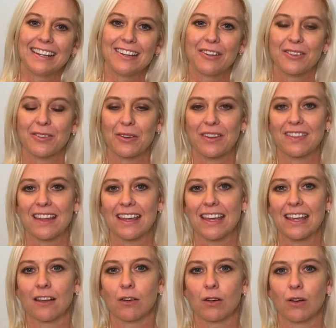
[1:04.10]
and you're sort of
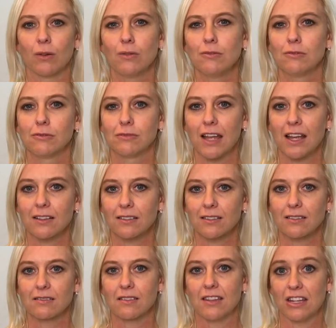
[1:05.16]
thinking, oh,
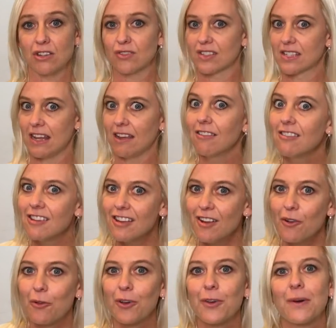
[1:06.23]
that's interesting,
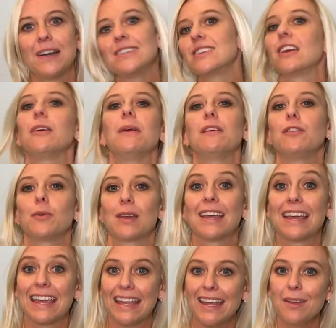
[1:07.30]
what do I do? If you
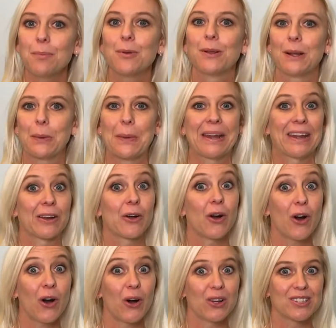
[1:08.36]
can keep your little one in a
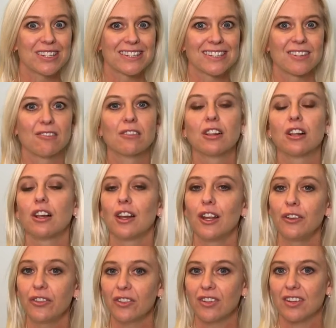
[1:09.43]
cot until
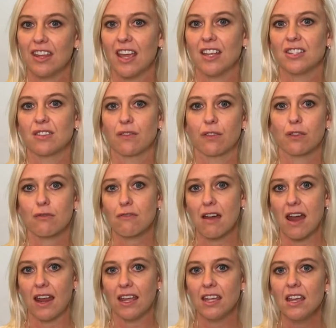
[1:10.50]
close to the age of
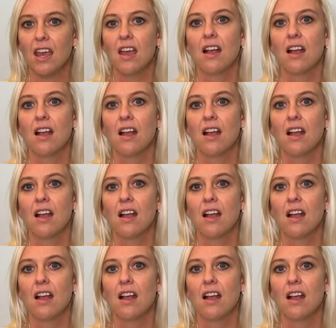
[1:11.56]
3,